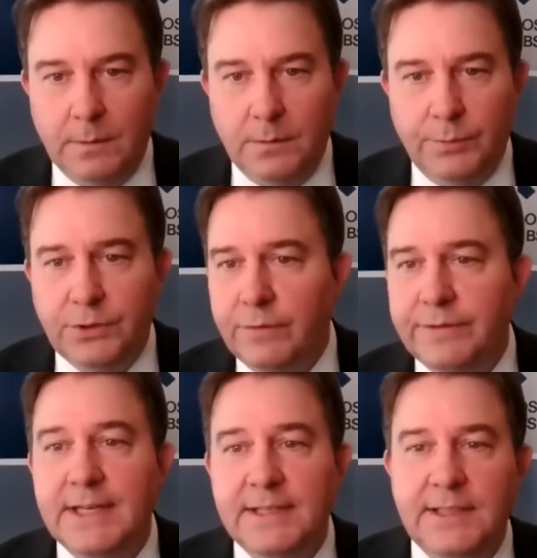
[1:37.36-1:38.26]
When
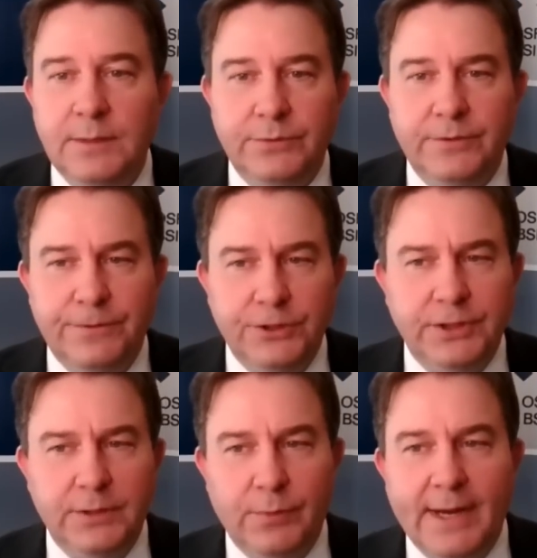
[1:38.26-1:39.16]
COVID-19 was
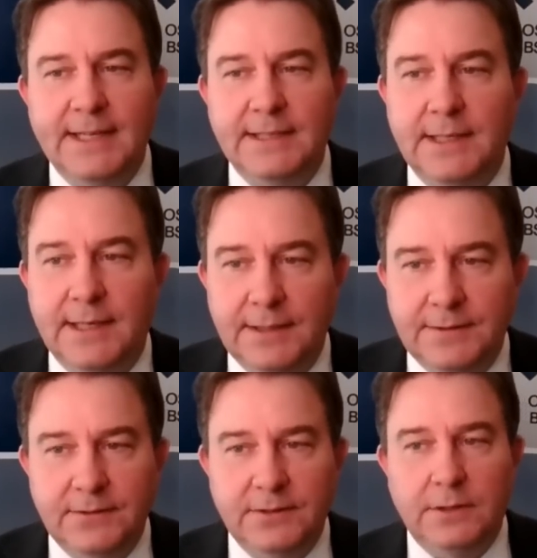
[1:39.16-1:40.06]
officially
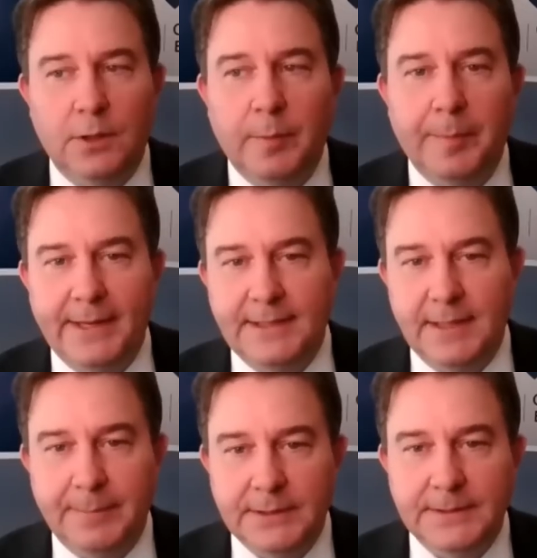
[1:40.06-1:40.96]
recognized as a global
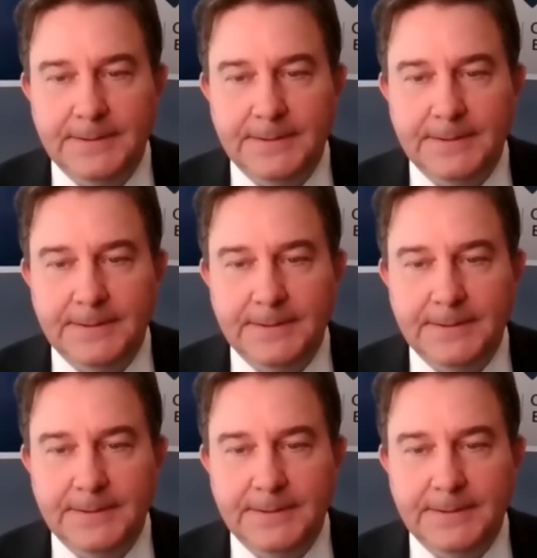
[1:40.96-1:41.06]
pandemic,